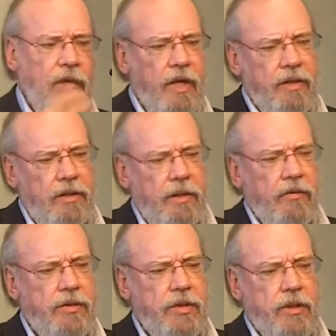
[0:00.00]
it's
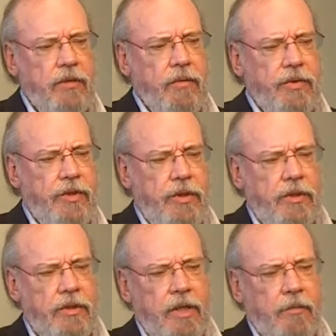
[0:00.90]
interesting that when
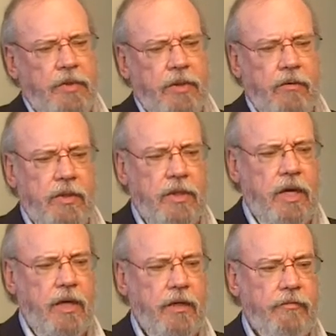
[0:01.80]
Jesus comes into his
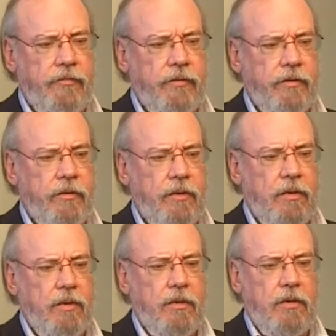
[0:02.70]
life,
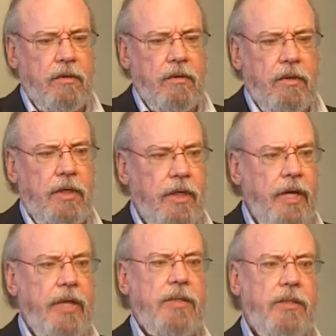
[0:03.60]
he
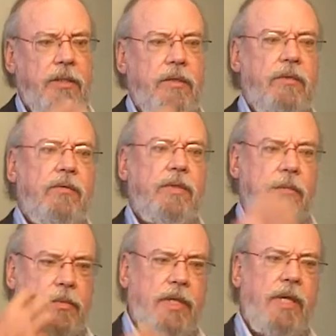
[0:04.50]
has to do
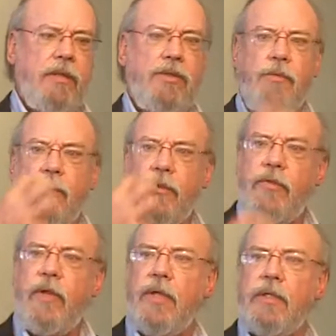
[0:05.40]
some tangible
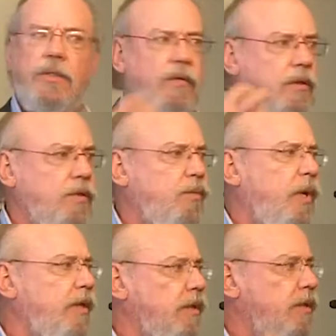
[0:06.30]
things to
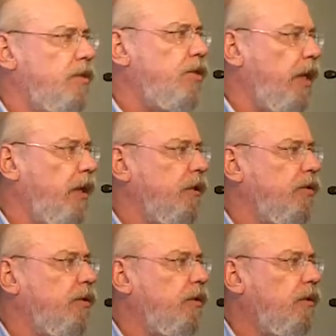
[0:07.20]
express his
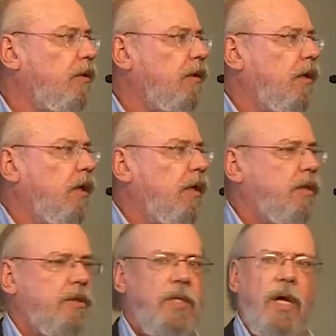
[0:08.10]
change.
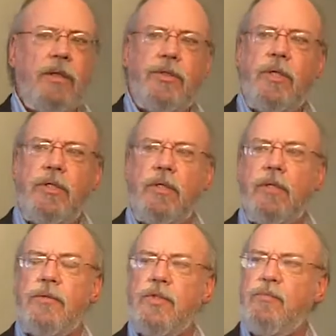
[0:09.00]
It's not just
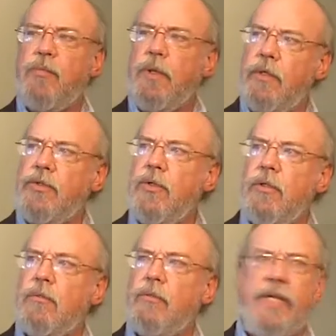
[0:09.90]
a
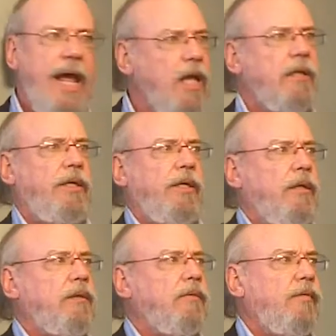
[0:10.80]
spiritual
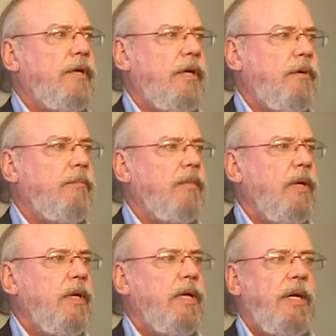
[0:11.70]
reality for him.
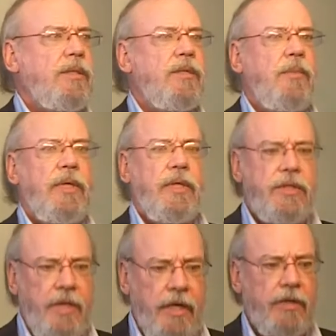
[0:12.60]
It has to be
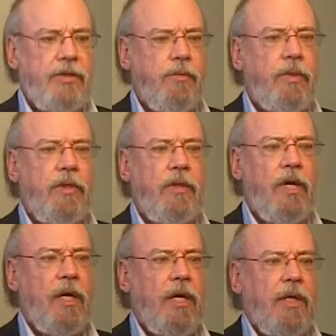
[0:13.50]
a tangible,